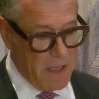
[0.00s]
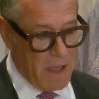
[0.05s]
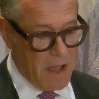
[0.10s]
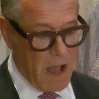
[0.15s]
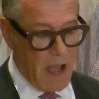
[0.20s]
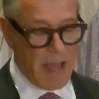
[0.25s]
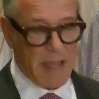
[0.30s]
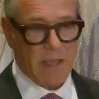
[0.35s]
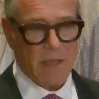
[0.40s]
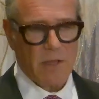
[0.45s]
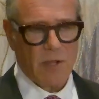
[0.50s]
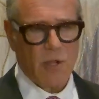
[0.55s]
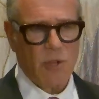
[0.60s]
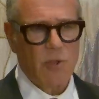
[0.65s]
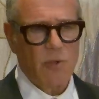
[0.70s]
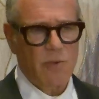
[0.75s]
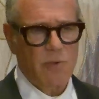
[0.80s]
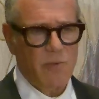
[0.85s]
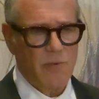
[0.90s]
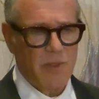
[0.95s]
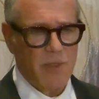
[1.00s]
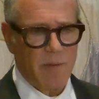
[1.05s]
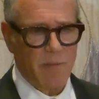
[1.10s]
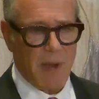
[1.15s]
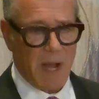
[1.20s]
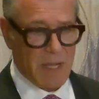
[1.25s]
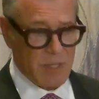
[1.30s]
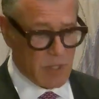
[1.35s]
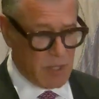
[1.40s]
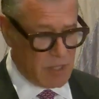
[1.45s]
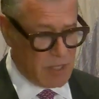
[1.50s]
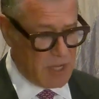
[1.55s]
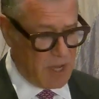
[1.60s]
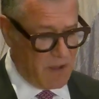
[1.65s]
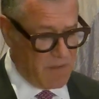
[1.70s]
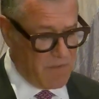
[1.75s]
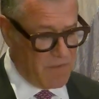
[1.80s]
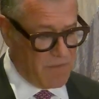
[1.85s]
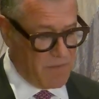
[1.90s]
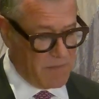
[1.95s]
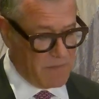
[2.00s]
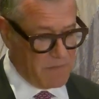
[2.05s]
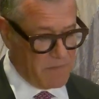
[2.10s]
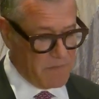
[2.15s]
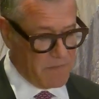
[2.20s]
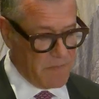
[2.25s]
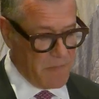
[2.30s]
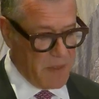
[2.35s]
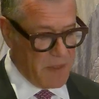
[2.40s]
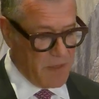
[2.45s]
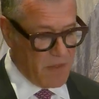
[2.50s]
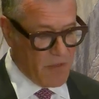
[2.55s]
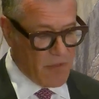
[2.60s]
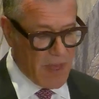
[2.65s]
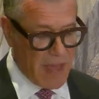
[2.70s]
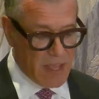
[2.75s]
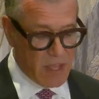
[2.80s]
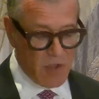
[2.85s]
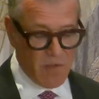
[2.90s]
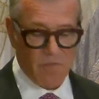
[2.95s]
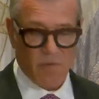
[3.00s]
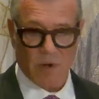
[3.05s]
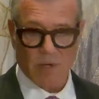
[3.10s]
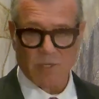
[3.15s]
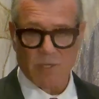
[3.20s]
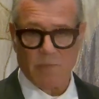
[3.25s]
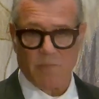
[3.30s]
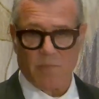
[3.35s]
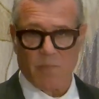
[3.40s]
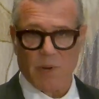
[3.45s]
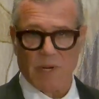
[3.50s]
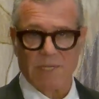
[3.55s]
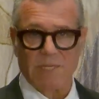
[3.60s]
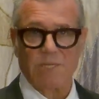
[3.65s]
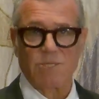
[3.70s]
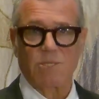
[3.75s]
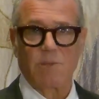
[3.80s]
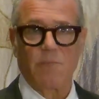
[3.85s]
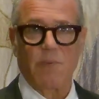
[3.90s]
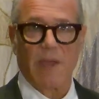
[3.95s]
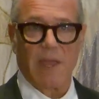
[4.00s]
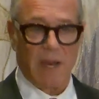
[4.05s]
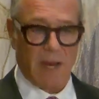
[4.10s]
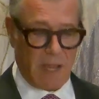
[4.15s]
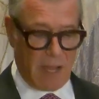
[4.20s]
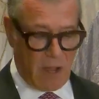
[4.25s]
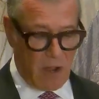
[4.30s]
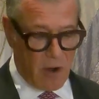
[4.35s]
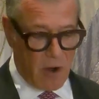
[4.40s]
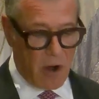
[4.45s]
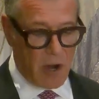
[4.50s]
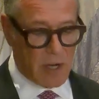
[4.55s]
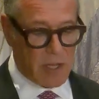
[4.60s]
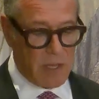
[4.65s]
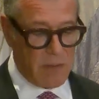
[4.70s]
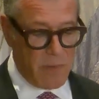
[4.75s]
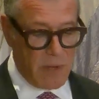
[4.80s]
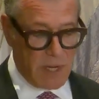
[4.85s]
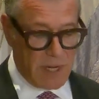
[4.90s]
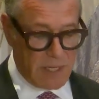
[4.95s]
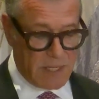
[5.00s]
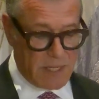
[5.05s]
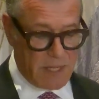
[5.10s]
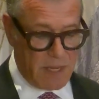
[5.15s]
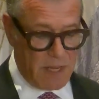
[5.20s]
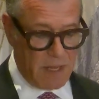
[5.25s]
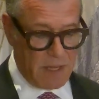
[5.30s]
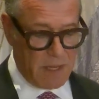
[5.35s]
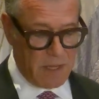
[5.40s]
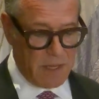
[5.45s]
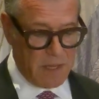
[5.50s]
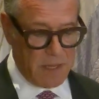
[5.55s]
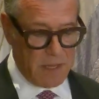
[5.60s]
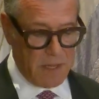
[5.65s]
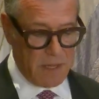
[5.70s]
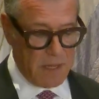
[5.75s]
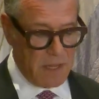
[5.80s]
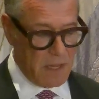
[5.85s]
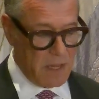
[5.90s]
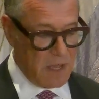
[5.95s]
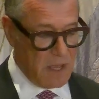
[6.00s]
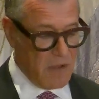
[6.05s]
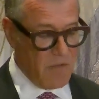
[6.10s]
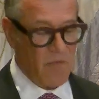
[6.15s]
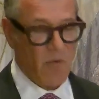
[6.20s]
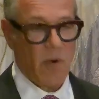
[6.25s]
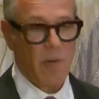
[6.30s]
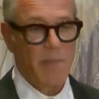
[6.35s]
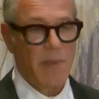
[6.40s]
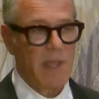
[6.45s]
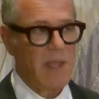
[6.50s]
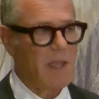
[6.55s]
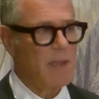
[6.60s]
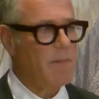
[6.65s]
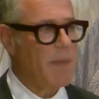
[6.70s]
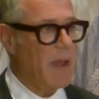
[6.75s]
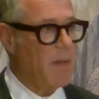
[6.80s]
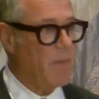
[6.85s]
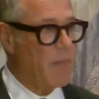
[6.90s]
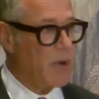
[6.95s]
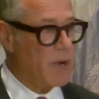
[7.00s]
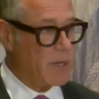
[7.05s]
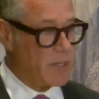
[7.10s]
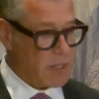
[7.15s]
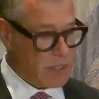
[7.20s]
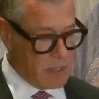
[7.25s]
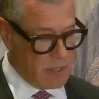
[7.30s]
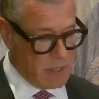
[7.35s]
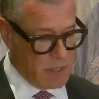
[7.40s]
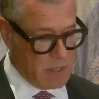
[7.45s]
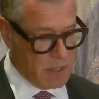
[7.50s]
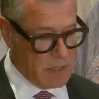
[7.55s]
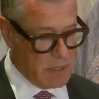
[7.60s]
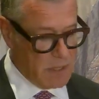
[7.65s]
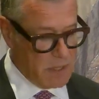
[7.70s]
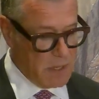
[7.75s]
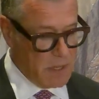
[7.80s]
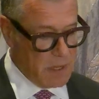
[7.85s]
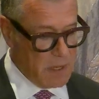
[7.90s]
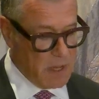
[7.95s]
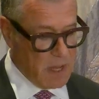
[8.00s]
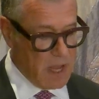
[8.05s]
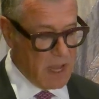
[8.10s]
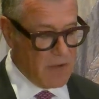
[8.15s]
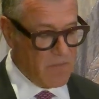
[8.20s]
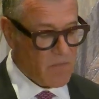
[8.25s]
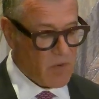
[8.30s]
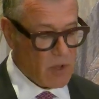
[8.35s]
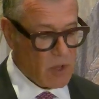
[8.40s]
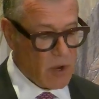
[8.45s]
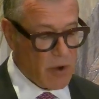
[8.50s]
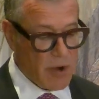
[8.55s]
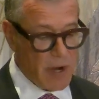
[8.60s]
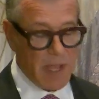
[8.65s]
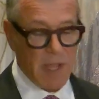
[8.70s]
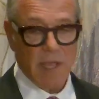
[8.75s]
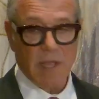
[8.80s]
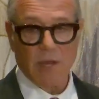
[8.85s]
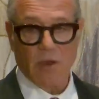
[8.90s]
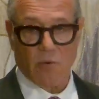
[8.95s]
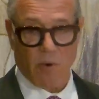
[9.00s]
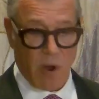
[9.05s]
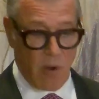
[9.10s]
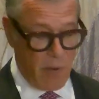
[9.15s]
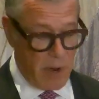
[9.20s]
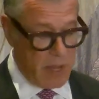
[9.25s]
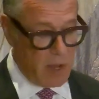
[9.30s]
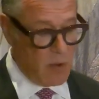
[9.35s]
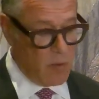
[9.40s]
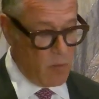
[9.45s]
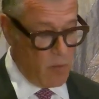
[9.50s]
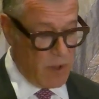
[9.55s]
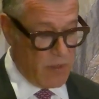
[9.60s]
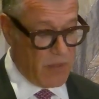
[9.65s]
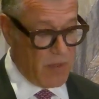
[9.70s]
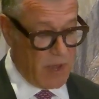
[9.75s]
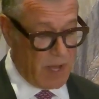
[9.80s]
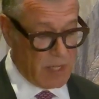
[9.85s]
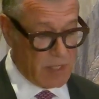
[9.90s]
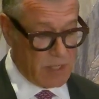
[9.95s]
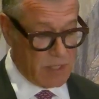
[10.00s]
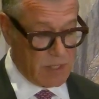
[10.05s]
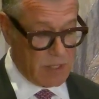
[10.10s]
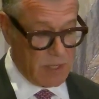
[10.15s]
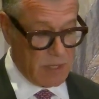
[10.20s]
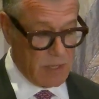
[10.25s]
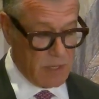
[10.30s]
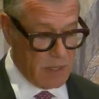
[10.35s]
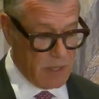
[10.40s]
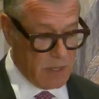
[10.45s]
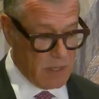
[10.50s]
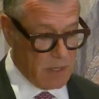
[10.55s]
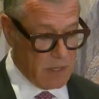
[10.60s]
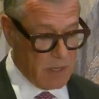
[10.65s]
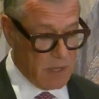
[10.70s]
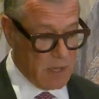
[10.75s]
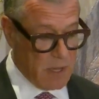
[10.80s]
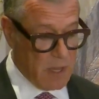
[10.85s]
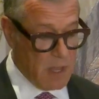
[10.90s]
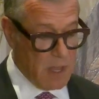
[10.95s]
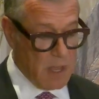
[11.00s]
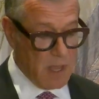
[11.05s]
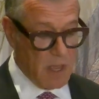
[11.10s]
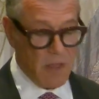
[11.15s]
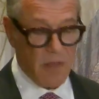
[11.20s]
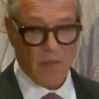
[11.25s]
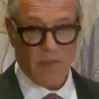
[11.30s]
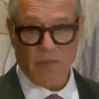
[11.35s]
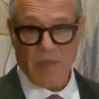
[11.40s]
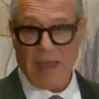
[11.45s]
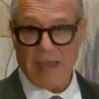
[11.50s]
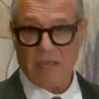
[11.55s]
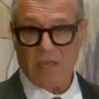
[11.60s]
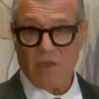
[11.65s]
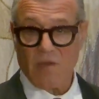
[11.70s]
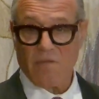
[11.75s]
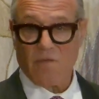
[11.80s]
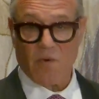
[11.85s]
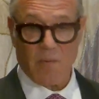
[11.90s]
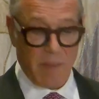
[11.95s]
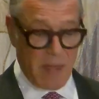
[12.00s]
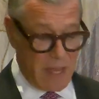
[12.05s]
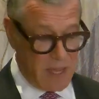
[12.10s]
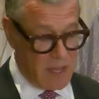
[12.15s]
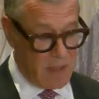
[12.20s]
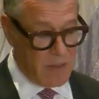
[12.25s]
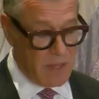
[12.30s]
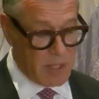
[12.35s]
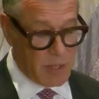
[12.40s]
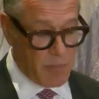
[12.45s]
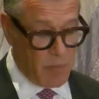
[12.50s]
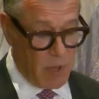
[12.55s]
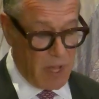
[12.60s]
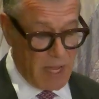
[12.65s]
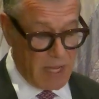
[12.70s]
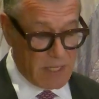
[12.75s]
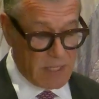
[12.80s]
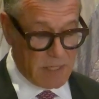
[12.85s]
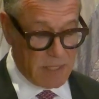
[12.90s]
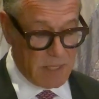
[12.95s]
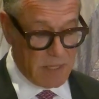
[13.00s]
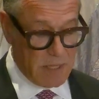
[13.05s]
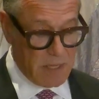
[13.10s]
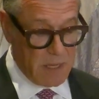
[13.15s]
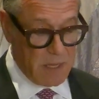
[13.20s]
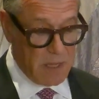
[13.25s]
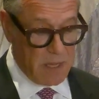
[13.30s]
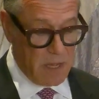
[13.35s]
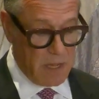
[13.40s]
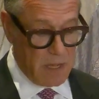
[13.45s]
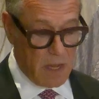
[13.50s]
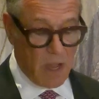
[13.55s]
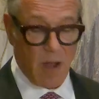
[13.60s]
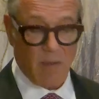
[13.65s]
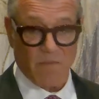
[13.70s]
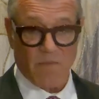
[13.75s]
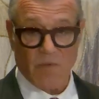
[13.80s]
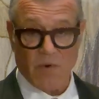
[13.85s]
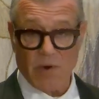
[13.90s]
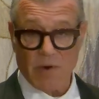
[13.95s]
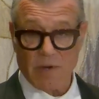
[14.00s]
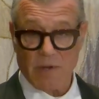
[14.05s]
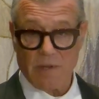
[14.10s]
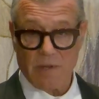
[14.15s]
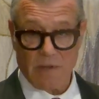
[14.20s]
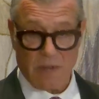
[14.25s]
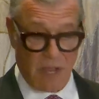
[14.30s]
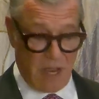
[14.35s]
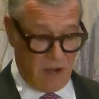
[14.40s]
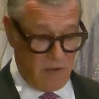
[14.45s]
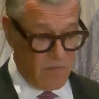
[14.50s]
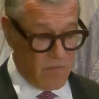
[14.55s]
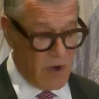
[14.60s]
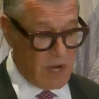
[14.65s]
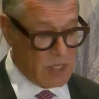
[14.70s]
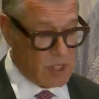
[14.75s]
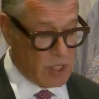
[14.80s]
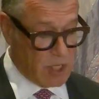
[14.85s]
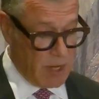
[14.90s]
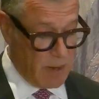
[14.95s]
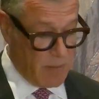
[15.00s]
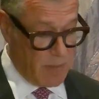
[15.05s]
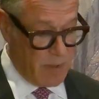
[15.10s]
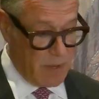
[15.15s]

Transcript: I conclude with a mazel tov. Thank you for participating in our community, for being members, and for learning and growing with us. Thank you for making this place comfort and friendship.